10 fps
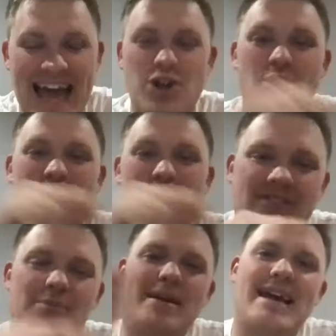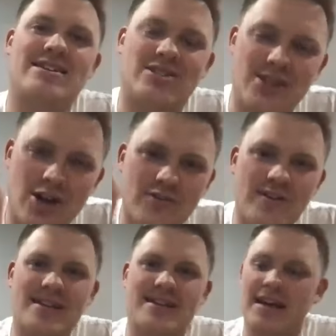And you have to be a
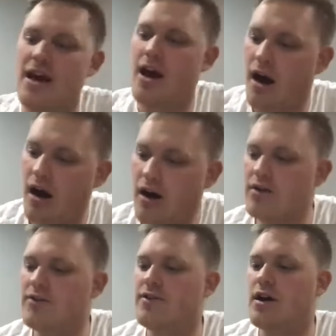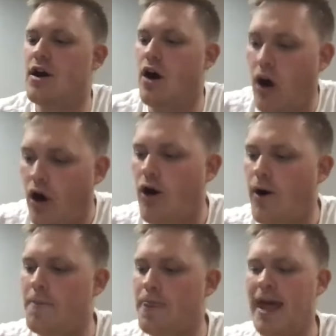servant of
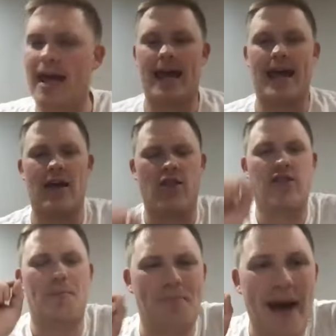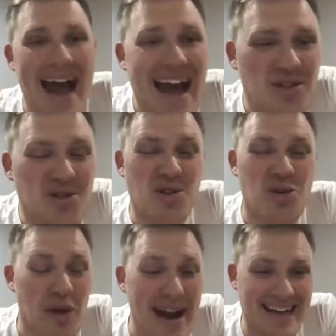all. The path to
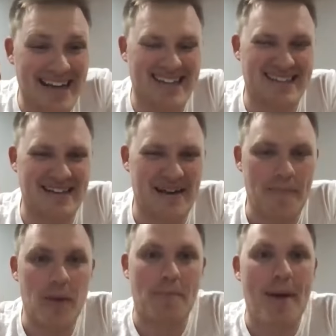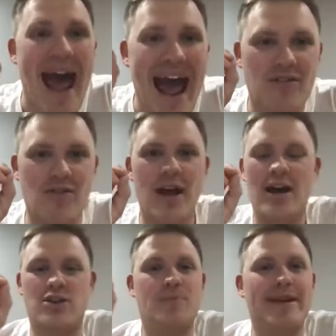greatness, the path
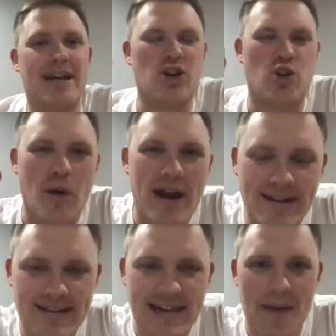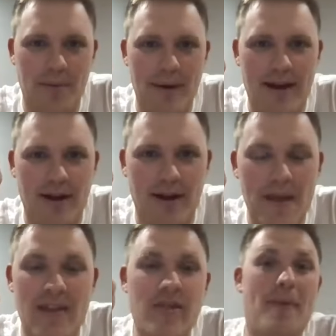to being a great disciple maker,
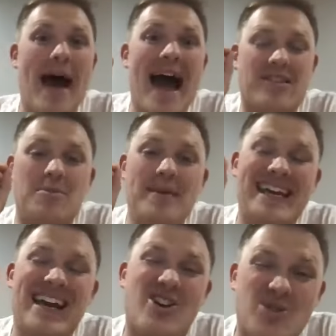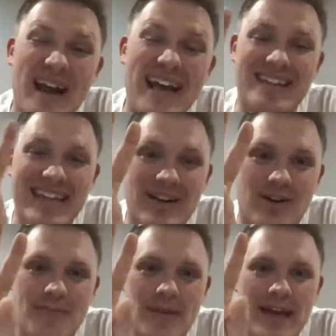the path to being a great
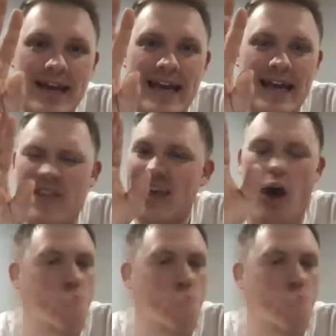leader, the